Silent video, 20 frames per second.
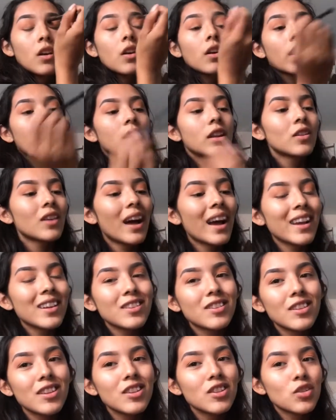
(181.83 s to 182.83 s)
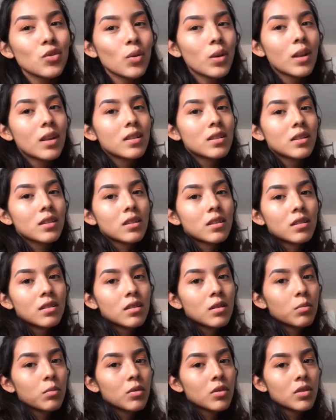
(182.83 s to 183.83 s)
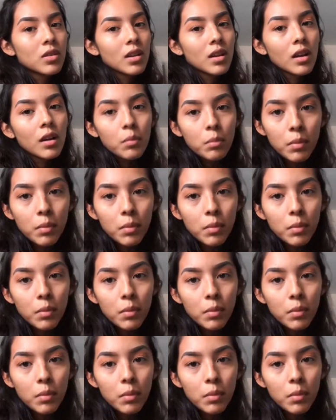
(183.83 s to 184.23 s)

Okay, you know, I actually do want to listen to this music,